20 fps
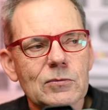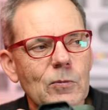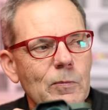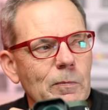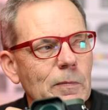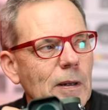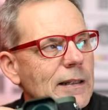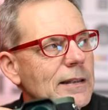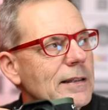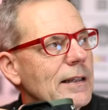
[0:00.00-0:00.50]

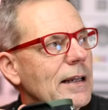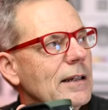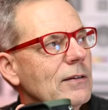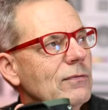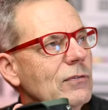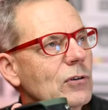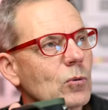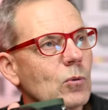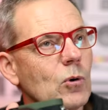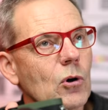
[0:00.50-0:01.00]
meant that
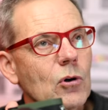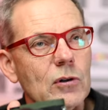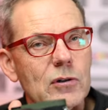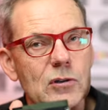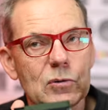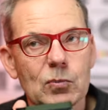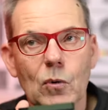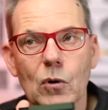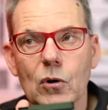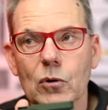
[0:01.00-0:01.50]
if you were in a
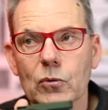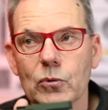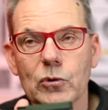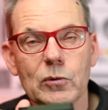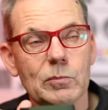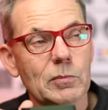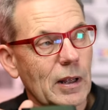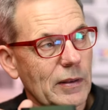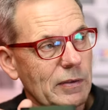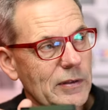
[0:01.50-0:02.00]
smaller
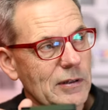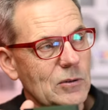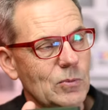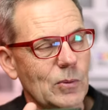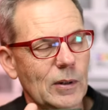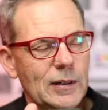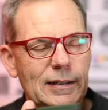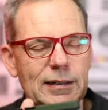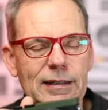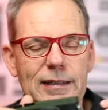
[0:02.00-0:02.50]
room like this
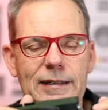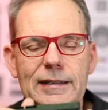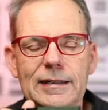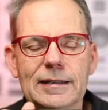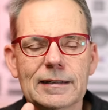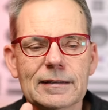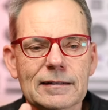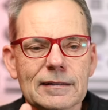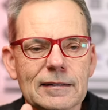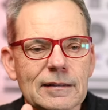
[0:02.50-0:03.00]
one
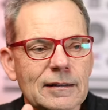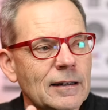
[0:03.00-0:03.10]
here,